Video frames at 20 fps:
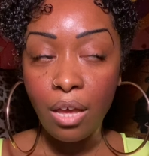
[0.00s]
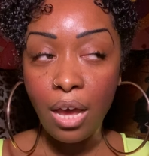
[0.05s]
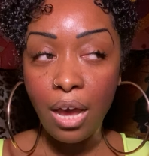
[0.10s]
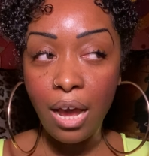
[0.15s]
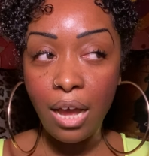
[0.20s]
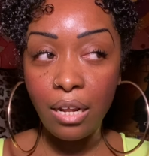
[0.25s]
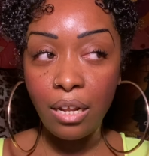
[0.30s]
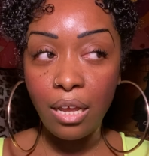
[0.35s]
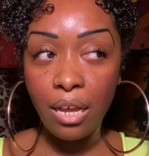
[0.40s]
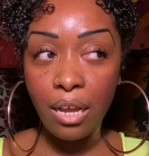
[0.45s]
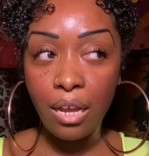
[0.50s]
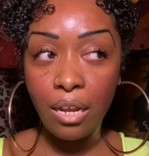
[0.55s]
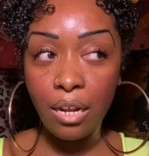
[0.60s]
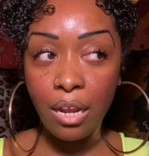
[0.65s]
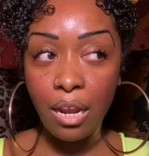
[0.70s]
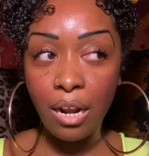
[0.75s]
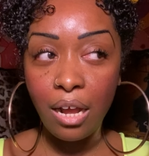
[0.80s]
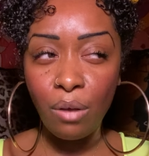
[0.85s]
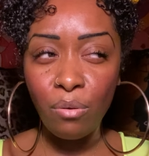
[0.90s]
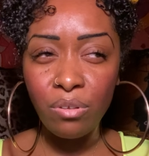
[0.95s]
and then
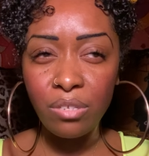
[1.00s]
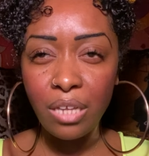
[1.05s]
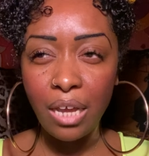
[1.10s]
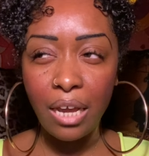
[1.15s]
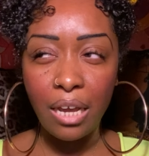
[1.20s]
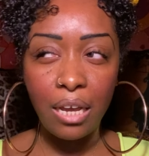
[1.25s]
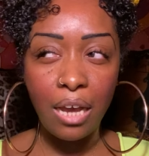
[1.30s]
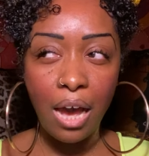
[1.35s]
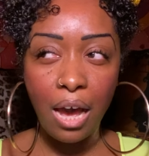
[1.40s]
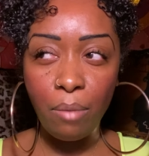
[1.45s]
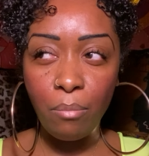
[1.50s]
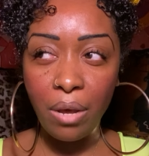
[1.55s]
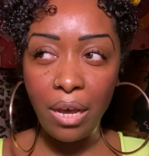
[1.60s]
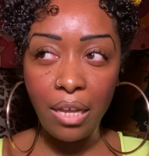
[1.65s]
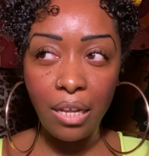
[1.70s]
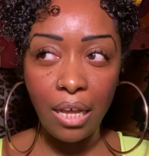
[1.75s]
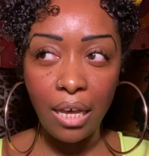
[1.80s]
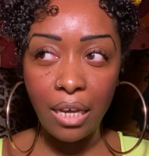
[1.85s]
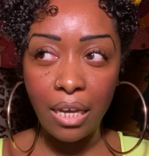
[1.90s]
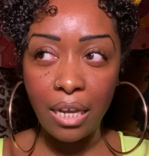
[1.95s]
and i was like am i
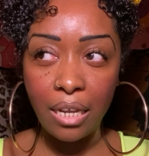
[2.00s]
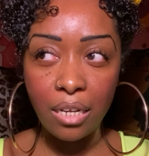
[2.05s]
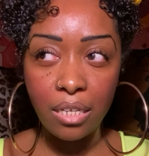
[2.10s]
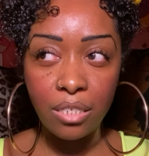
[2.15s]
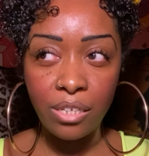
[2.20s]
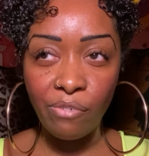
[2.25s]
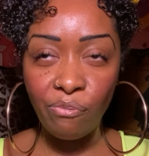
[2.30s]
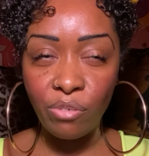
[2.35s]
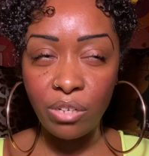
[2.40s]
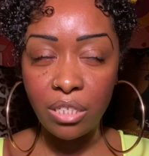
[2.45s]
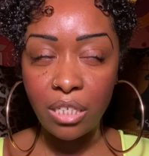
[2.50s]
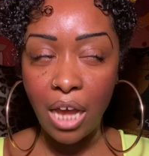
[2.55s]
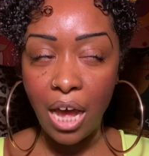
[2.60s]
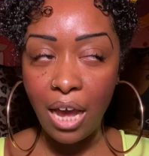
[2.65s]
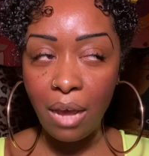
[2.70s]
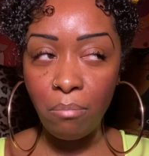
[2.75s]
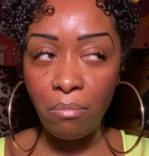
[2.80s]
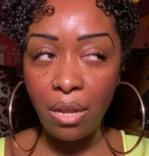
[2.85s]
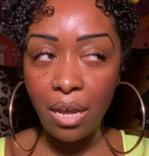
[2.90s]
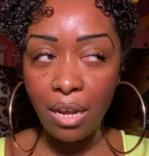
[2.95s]
like in a different
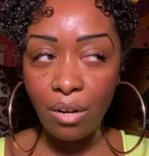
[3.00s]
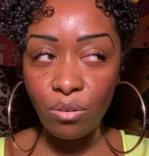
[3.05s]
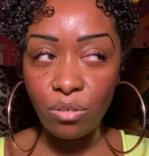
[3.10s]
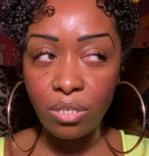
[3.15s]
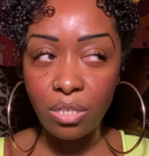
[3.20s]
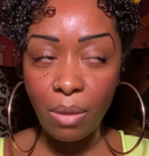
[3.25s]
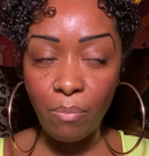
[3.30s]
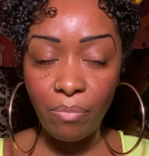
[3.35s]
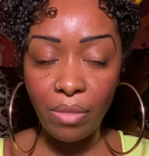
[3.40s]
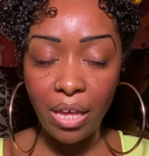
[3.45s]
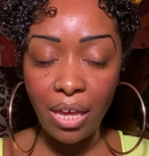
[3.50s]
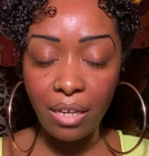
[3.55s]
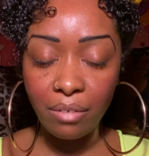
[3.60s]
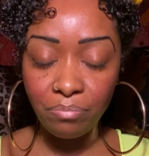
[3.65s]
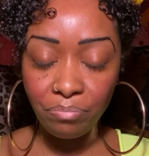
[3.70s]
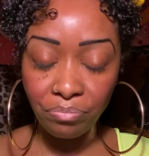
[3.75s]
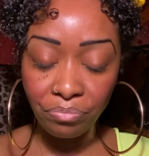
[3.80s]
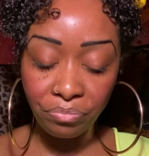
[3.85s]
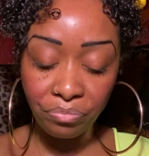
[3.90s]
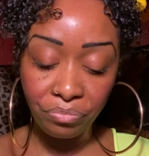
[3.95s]
timeline or something